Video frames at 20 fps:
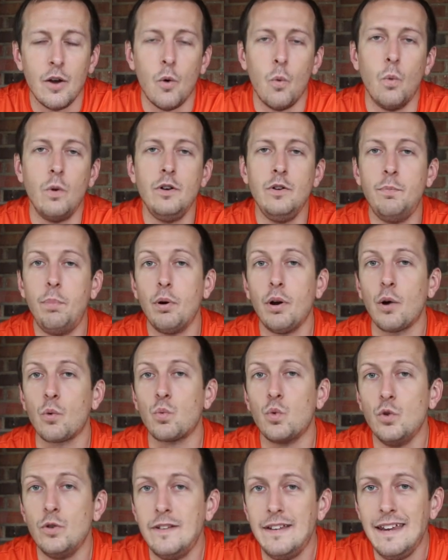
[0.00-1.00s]
when you put a
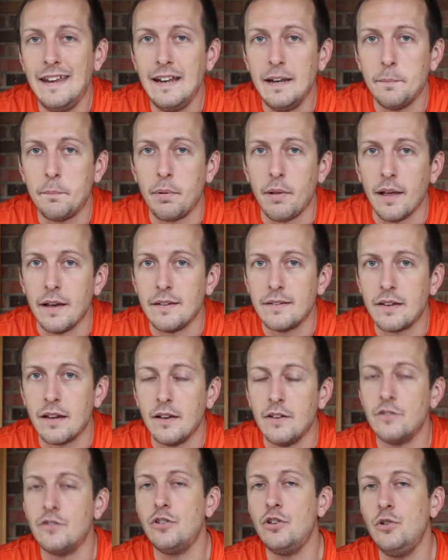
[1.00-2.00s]
routine in place
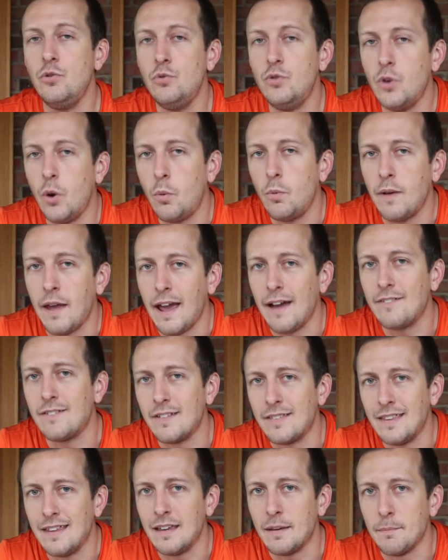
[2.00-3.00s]
so you don't have to
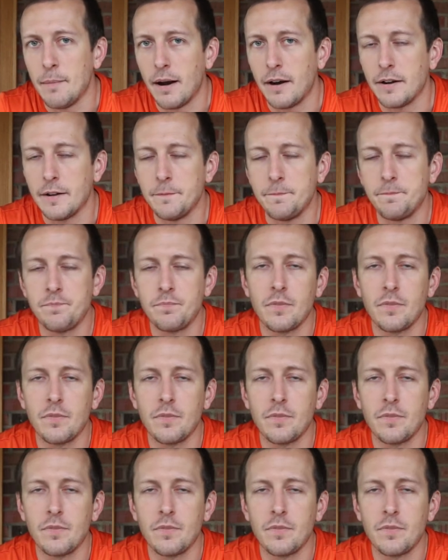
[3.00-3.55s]
think about it.